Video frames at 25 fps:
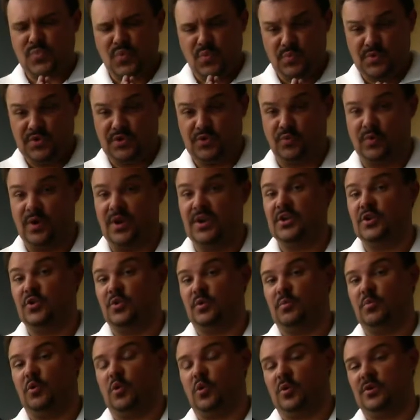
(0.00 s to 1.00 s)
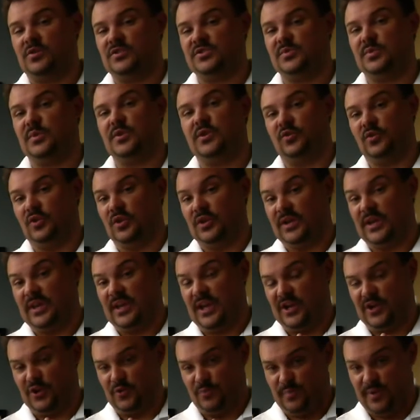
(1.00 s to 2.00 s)
when you're running your reports, when you're looking
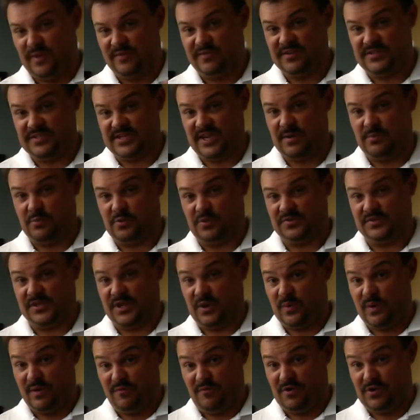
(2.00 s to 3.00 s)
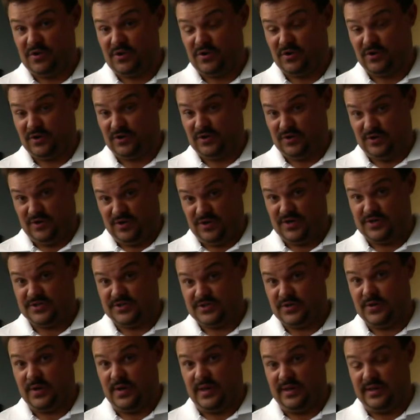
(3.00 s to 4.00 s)
at your pivot tables, however you're going to
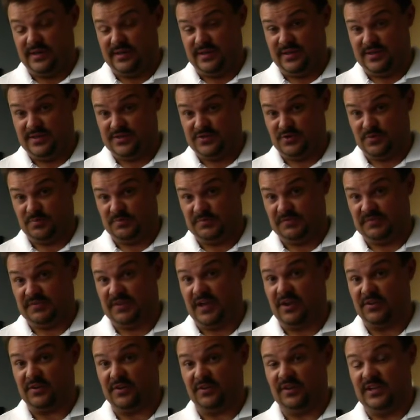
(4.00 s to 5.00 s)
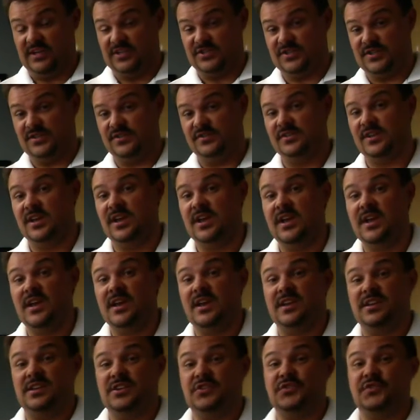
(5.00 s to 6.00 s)
do it in terms of calculations,
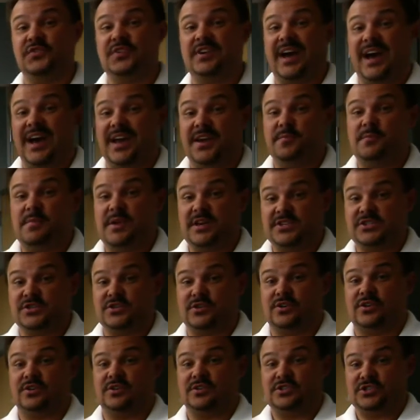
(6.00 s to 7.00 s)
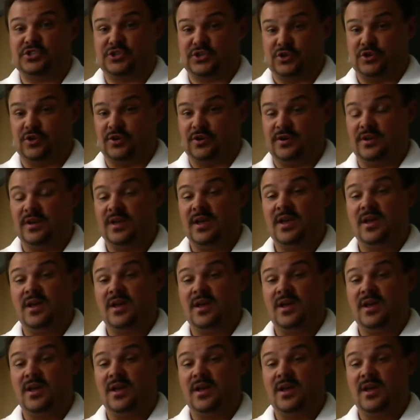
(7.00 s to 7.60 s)
you've got to measure churn.